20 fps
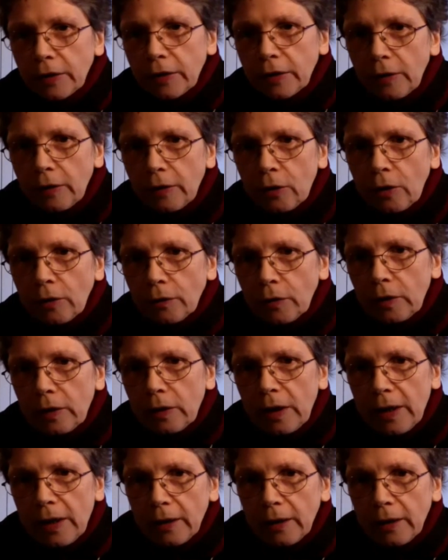discover
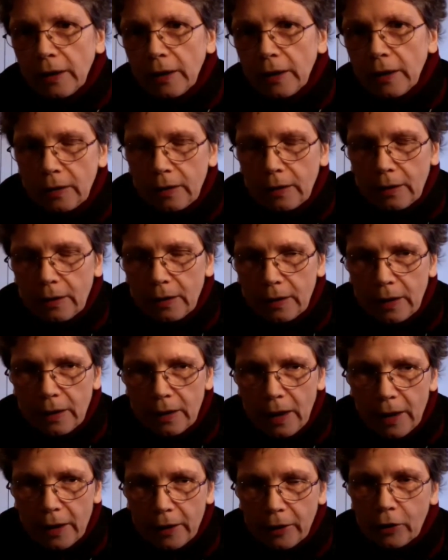later
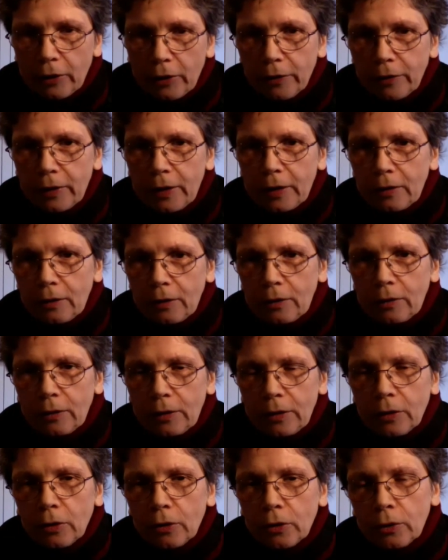that
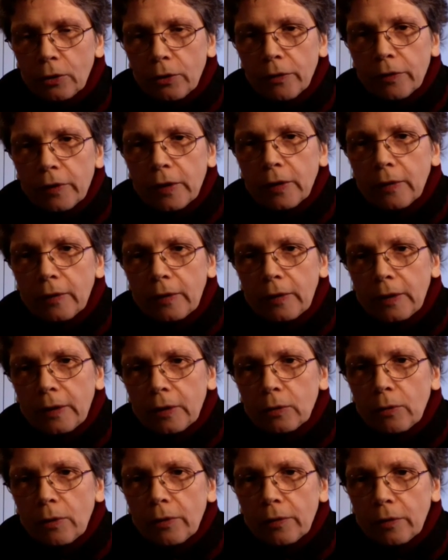in the cruises,
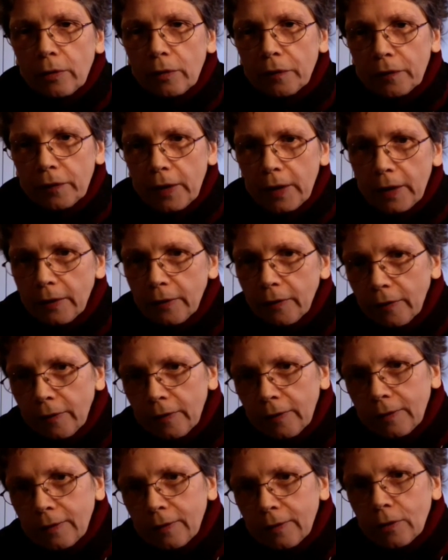it was the France,
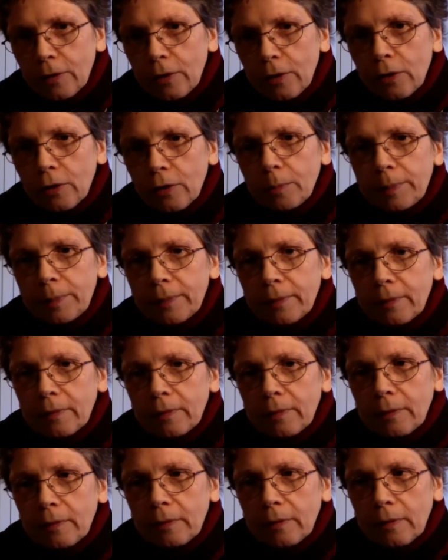the old
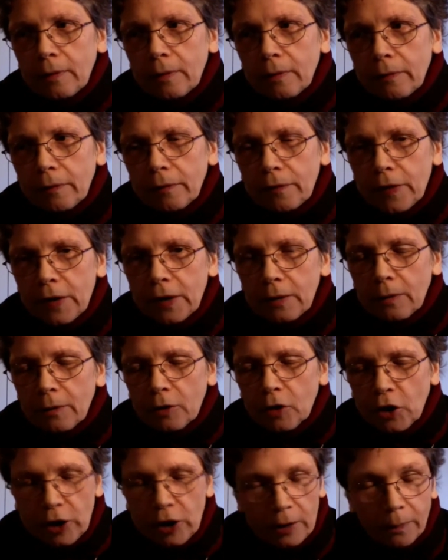
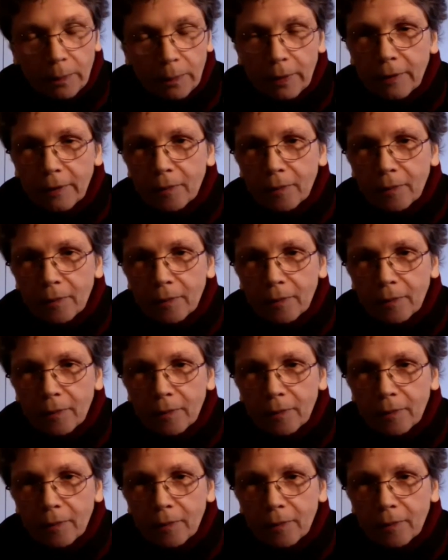ship. It